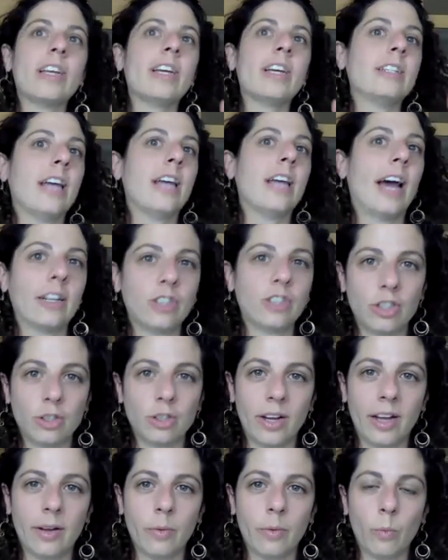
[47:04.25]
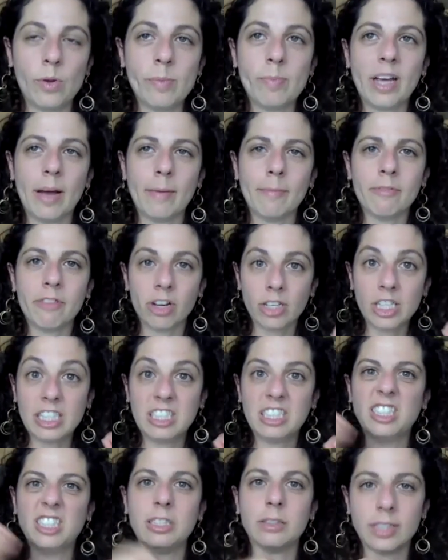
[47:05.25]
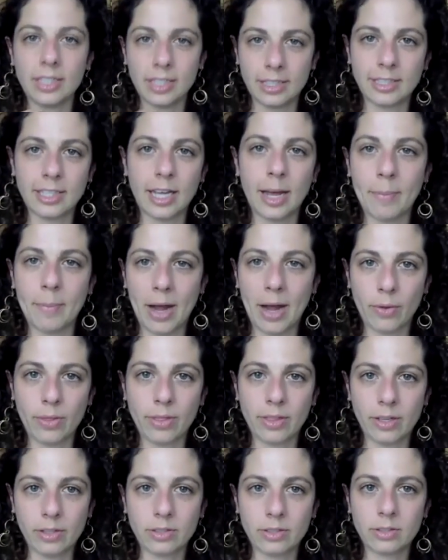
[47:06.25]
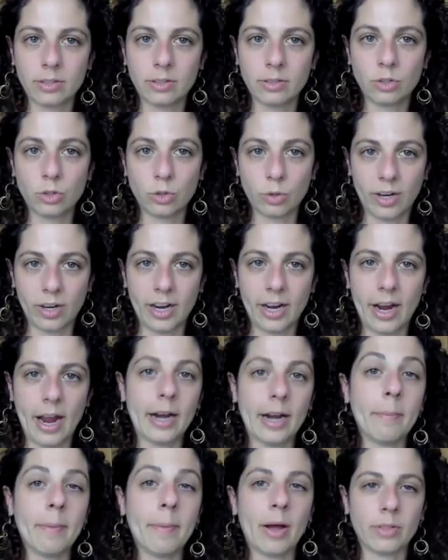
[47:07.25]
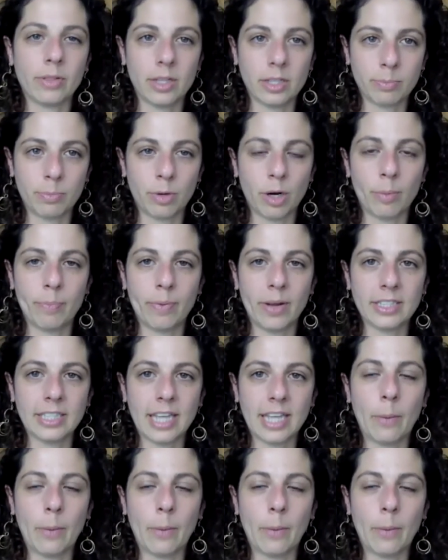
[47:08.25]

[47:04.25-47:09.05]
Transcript: attached to it. We become very serious about this story and about this purpose.